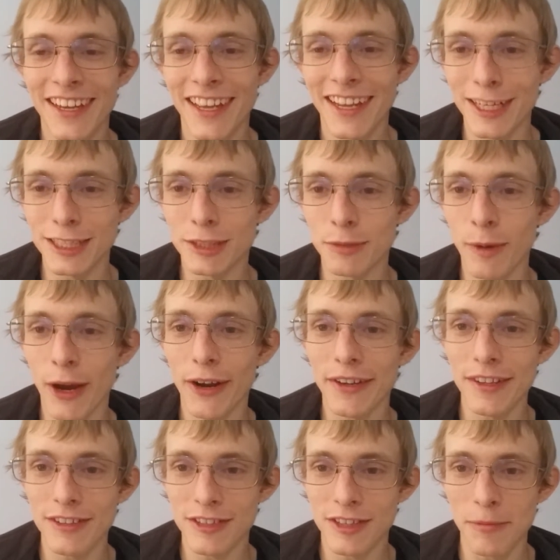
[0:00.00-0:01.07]
Each
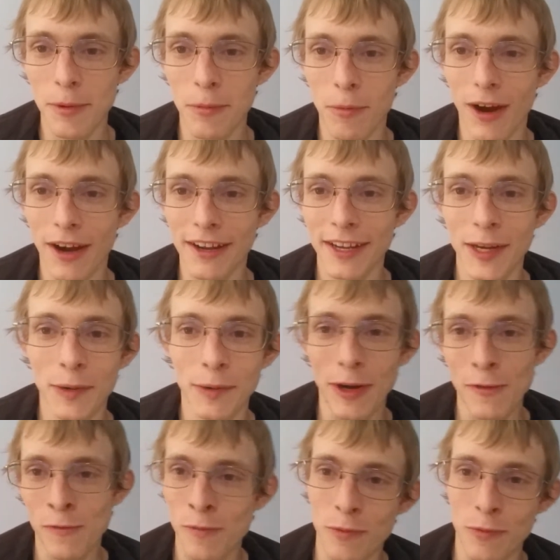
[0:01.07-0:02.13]
American's gonna be walking
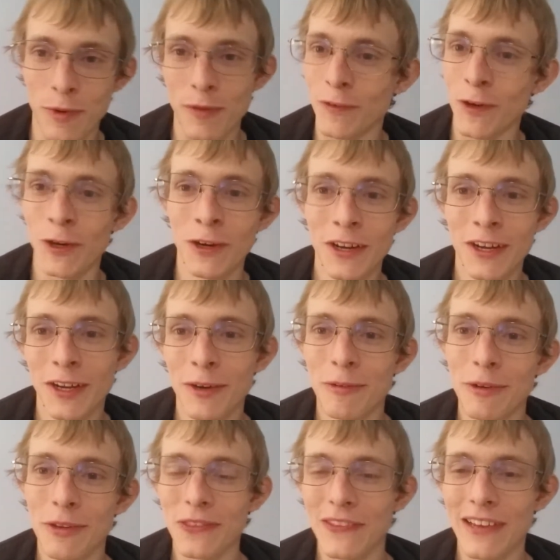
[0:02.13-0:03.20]
away from the river
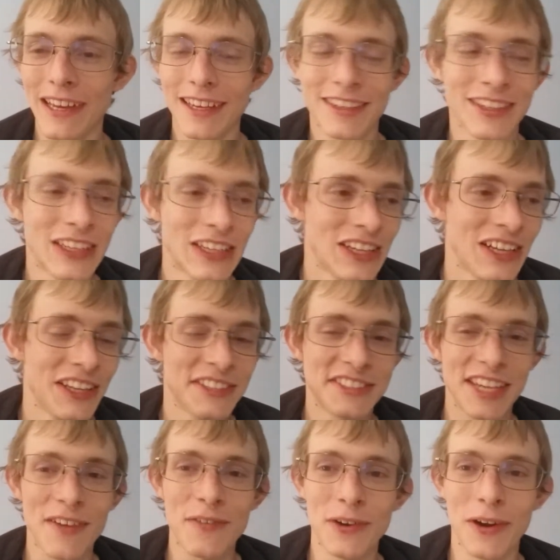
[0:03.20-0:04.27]
with like
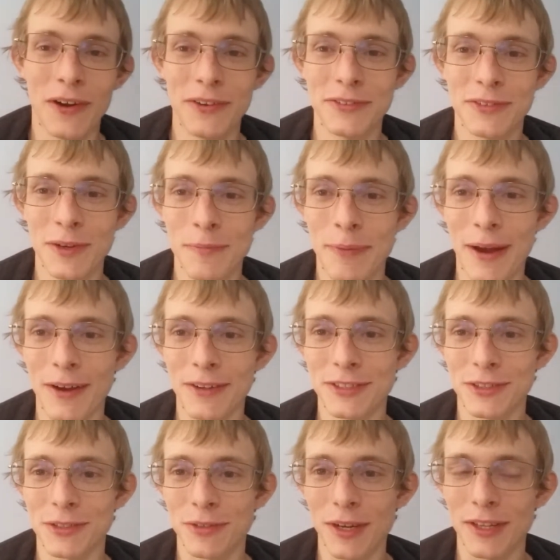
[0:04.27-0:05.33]
700 pounds
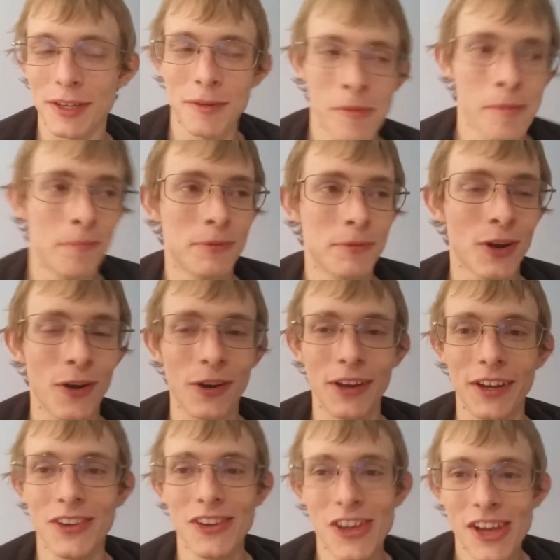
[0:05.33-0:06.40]
of cray. They're gonna be
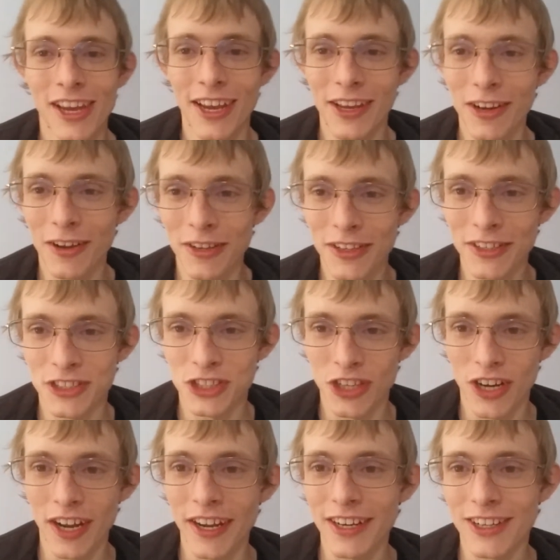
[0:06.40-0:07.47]
tugging it on a
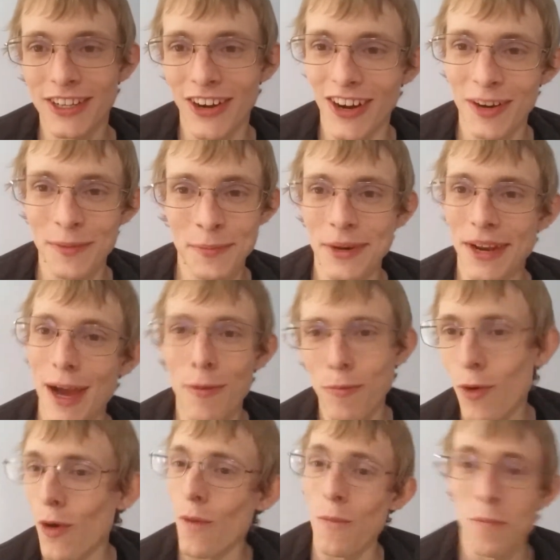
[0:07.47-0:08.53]
giant carp, like,
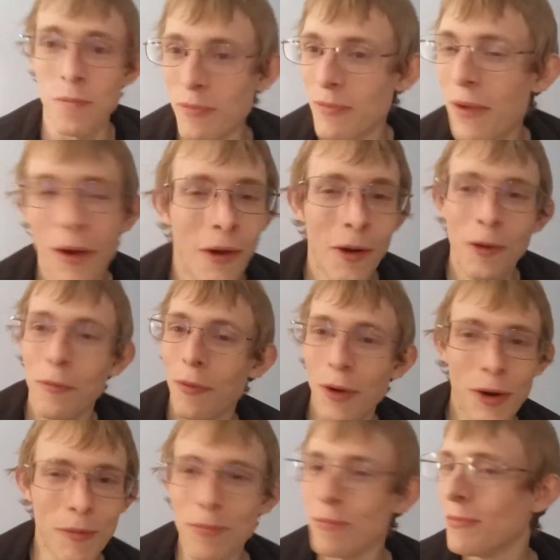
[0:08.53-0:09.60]
whoop,
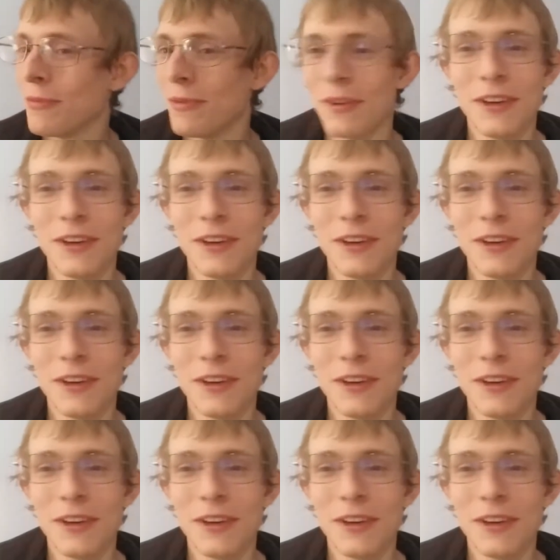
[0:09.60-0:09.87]
whoop,